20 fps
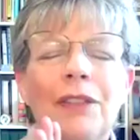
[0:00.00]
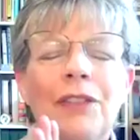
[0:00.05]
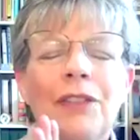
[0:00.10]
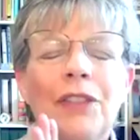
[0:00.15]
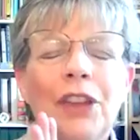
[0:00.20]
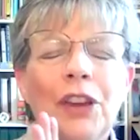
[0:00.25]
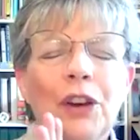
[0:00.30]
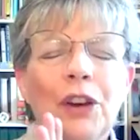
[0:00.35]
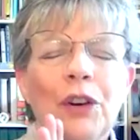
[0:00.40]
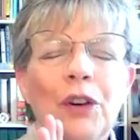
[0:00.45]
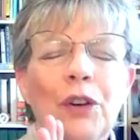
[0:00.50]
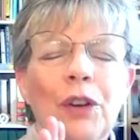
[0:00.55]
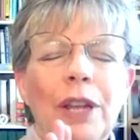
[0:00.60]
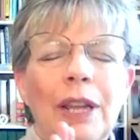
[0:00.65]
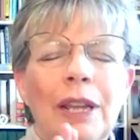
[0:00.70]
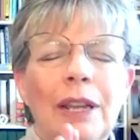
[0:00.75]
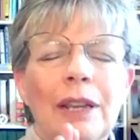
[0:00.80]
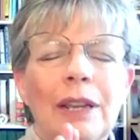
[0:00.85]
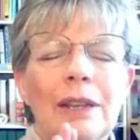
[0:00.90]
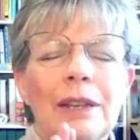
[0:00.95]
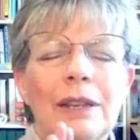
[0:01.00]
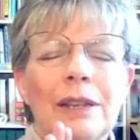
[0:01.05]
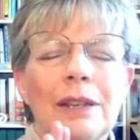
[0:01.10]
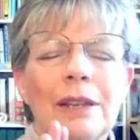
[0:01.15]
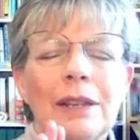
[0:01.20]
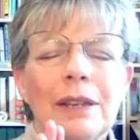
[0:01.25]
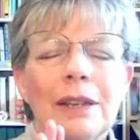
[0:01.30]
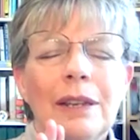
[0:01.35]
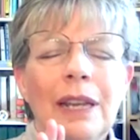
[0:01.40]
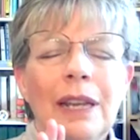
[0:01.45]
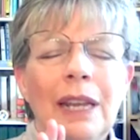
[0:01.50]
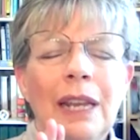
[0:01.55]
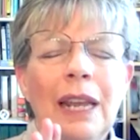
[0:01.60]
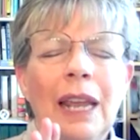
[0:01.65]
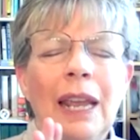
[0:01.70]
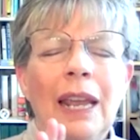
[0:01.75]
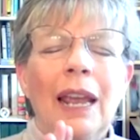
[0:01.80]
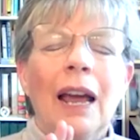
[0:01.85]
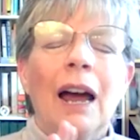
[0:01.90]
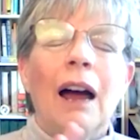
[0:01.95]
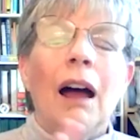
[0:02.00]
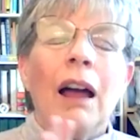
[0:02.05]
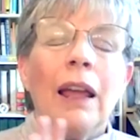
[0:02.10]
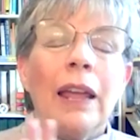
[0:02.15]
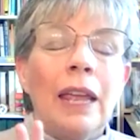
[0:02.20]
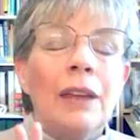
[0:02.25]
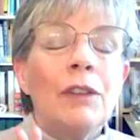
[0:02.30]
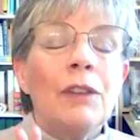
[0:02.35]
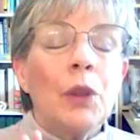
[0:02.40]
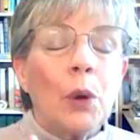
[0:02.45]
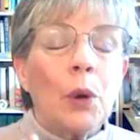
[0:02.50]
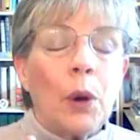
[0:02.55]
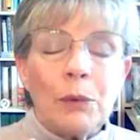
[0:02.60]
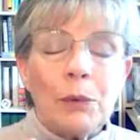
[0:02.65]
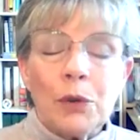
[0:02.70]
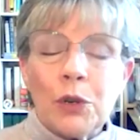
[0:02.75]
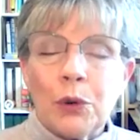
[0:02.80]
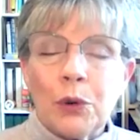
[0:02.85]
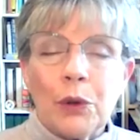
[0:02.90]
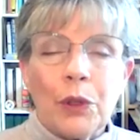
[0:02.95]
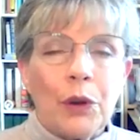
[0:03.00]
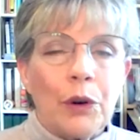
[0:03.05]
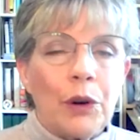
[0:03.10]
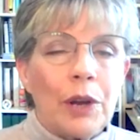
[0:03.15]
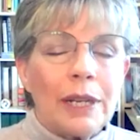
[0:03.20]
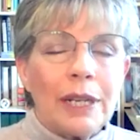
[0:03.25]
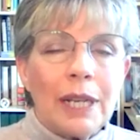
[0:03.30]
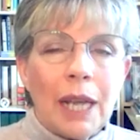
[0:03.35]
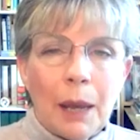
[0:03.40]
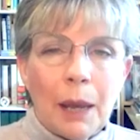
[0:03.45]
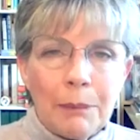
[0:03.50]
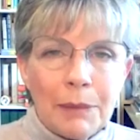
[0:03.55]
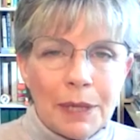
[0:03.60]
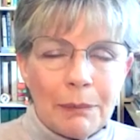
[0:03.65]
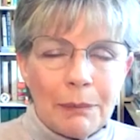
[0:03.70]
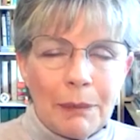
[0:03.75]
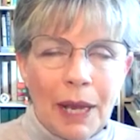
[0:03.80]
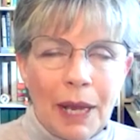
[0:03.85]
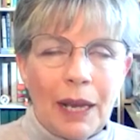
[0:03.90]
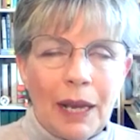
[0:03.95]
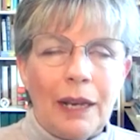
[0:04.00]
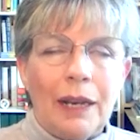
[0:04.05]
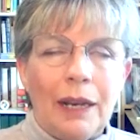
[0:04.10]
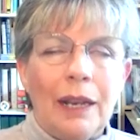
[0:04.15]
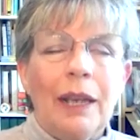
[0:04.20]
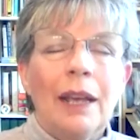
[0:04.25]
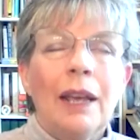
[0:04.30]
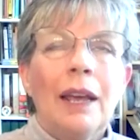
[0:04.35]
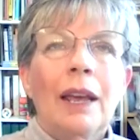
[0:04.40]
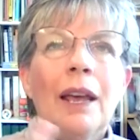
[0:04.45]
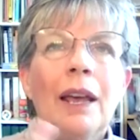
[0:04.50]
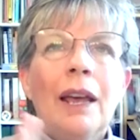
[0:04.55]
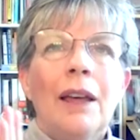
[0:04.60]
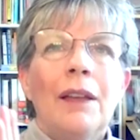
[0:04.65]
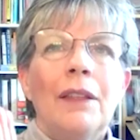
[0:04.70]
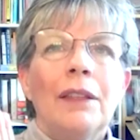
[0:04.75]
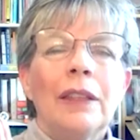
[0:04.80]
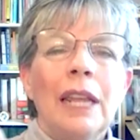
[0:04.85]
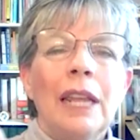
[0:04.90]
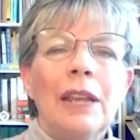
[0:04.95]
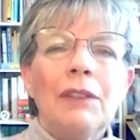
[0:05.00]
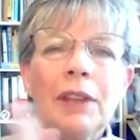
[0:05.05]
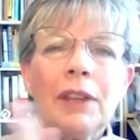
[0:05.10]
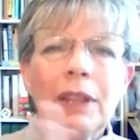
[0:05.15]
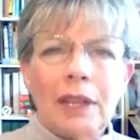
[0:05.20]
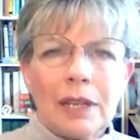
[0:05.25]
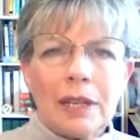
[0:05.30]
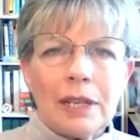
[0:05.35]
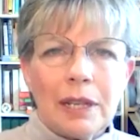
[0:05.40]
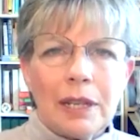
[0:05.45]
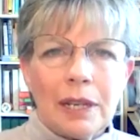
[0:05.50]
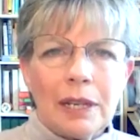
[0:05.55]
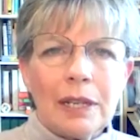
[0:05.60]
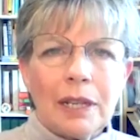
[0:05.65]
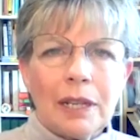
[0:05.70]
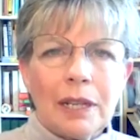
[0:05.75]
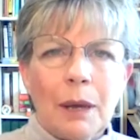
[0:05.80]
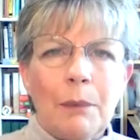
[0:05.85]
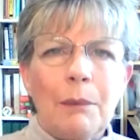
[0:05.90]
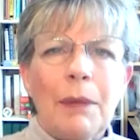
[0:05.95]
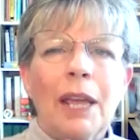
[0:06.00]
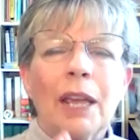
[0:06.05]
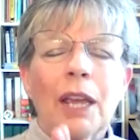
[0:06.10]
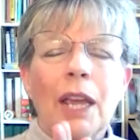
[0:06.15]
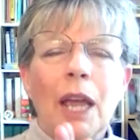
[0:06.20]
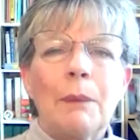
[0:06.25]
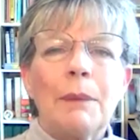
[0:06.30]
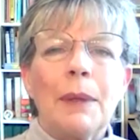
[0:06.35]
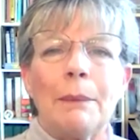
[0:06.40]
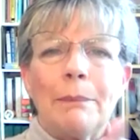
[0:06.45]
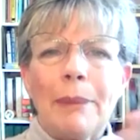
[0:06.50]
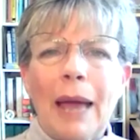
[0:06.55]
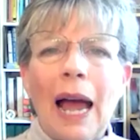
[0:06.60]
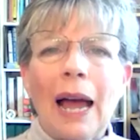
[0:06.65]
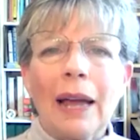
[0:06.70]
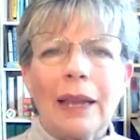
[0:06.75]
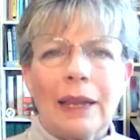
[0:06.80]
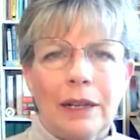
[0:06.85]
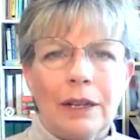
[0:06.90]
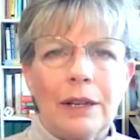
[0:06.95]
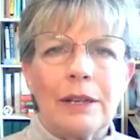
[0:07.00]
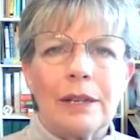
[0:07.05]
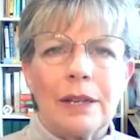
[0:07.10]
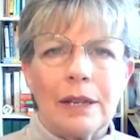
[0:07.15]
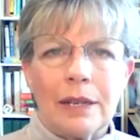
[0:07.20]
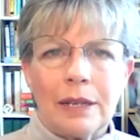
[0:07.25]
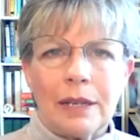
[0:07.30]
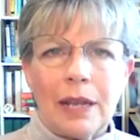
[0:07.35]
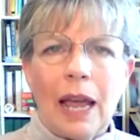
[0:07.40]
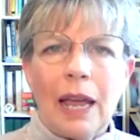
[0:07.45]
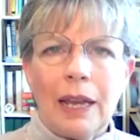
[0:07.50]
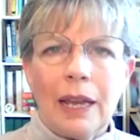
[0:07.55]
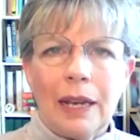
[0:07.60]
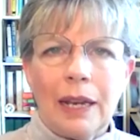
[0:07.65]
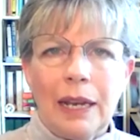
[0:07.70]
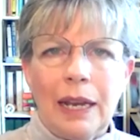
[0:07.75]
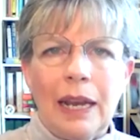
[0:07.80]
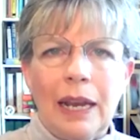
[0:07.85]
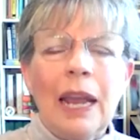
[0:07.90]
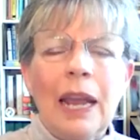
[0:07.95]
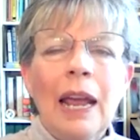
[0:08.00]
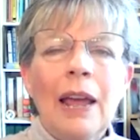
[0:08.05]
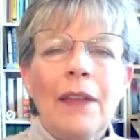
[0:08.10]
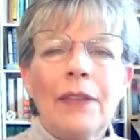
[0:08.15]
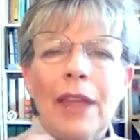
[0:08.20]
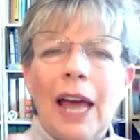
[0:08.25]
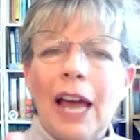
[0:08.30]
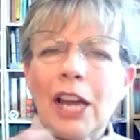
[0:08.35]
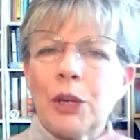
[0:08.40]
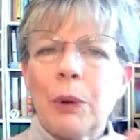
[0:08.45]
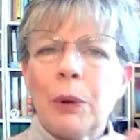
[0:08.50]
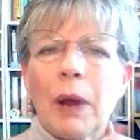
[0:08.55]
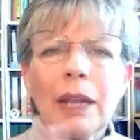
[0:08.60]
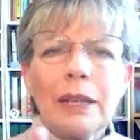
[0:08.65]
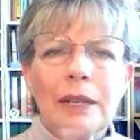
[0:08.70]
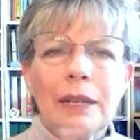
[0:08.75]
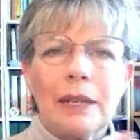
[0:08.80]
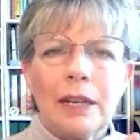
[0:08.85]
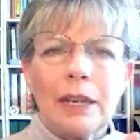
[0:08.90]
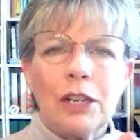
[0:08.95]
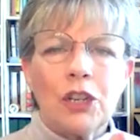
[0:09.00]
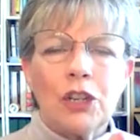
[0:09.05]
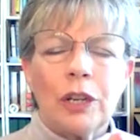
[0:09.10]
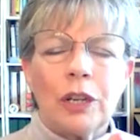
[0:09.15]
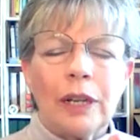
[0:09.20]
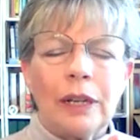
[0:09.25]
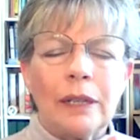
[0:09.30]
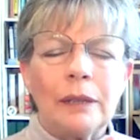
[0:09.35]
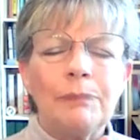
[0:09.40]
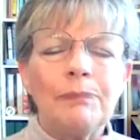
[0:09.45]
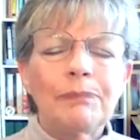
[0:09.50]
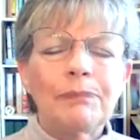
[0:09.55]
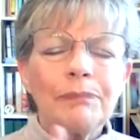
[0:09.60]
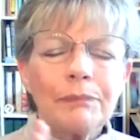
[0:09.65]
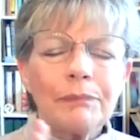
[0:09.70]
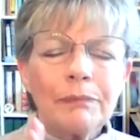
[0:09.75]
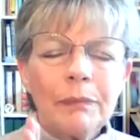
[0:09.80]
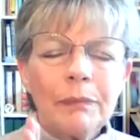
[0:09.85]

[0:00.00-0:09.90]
there is, even though I'm sure there are attempts made, leaving the system and coming back into society, that transition